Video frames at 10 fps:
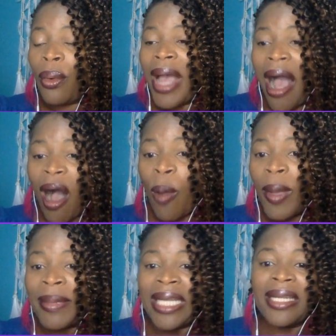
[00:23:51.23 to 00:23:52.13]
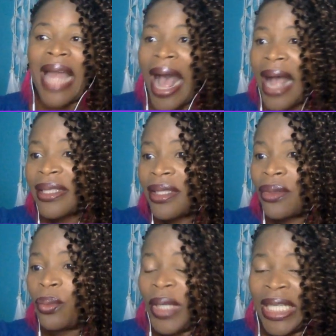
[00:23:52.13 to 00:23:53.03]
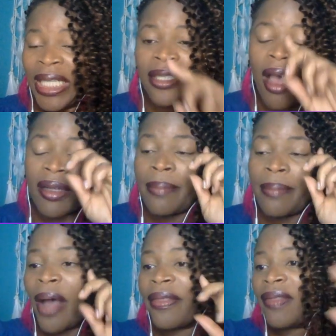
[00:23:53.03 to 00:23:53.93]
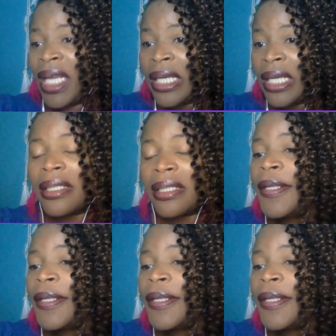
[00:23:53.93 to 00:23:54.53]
help? I mean, last week I talked about things